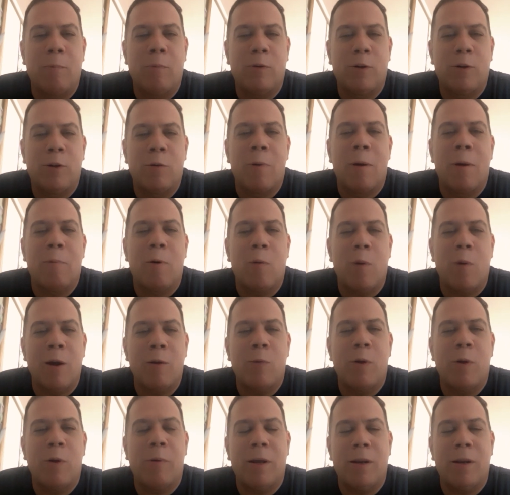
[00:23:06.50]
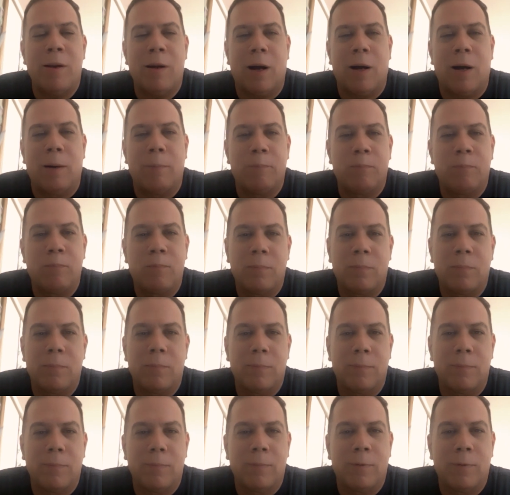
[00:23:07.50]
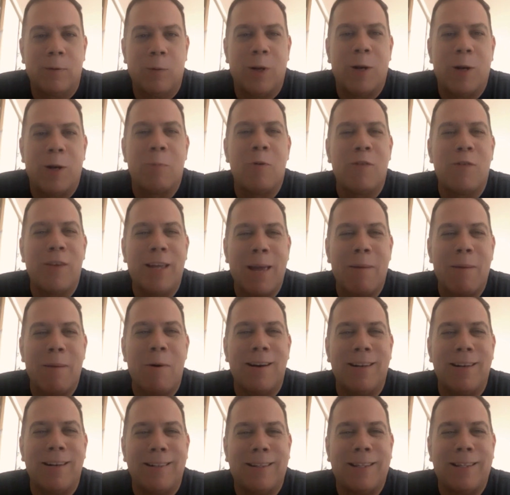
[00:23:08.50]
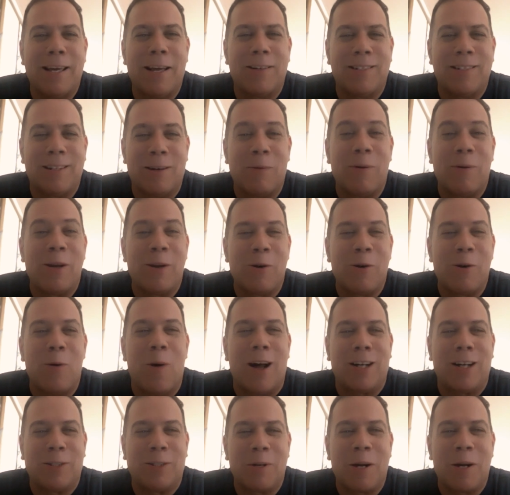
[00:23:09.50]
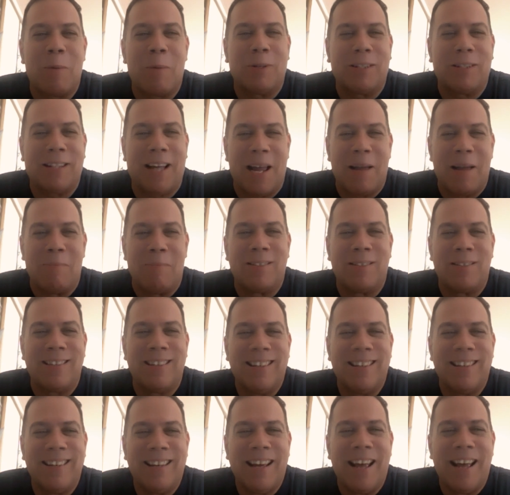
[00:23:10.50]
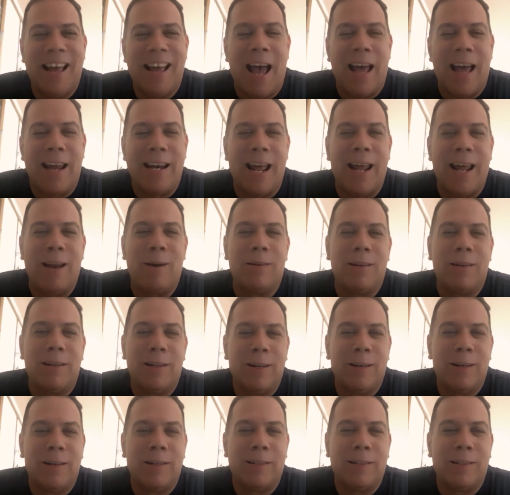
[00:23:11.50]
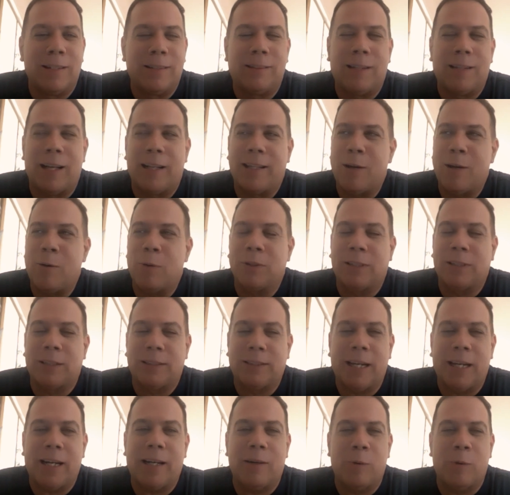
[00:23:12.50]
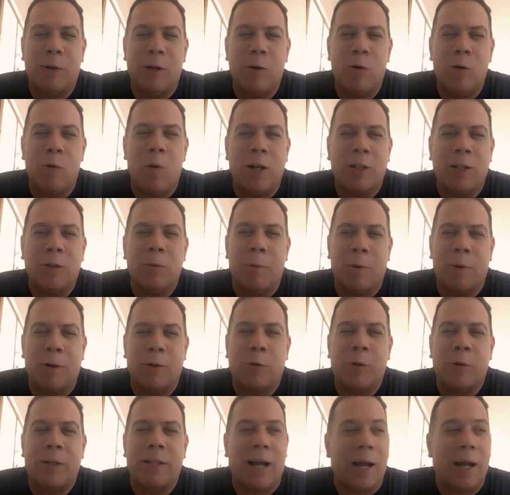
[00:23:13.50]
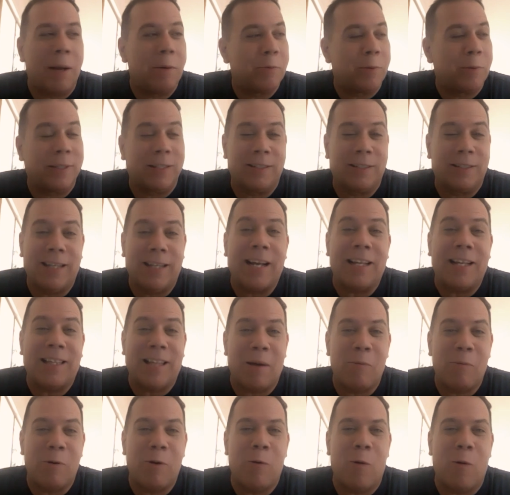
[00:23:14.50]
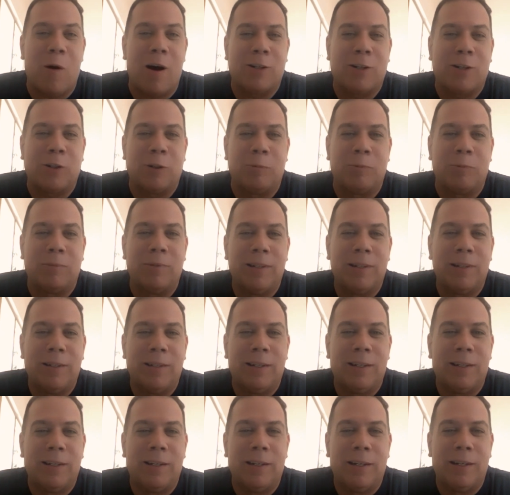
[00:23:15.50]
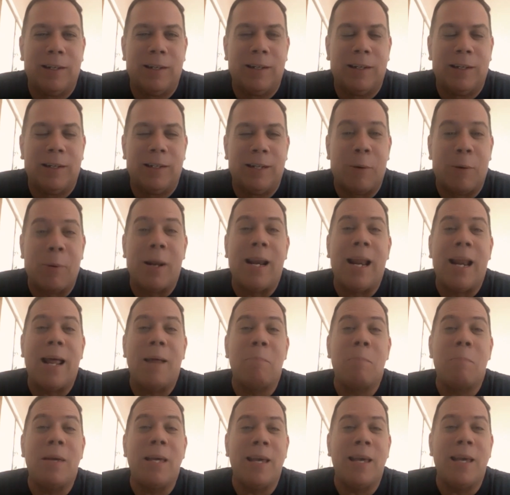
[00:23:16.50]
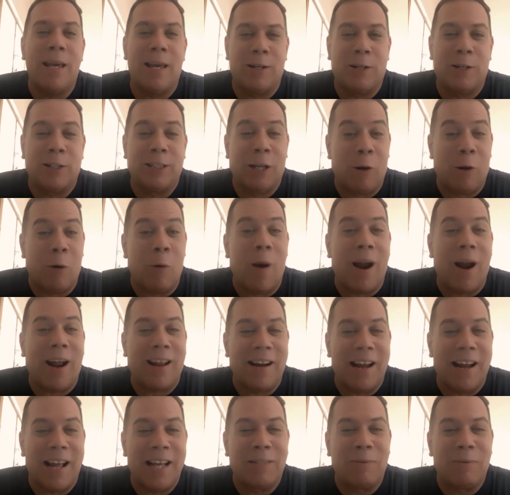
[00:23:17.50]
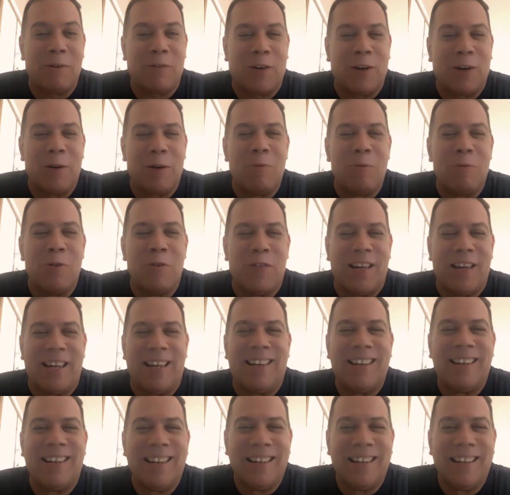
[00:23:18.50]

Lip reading: You remember when we went when the movie came out in the theaters and we go watch them a couple times, and then I think it was the second we go watch them about three times, but the second time we didn't watch them, they wouldn't let me in because they didn't recognize me from the movie,